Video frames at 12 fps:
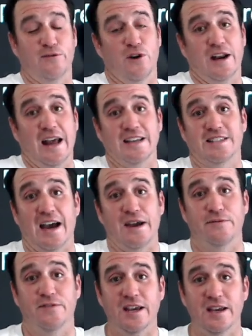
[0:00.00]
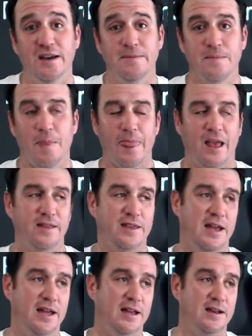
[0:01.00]
If you're in SIMV,
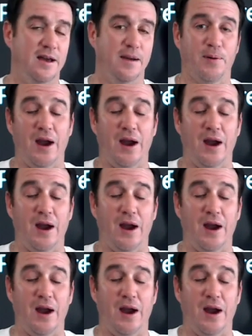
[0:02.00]
then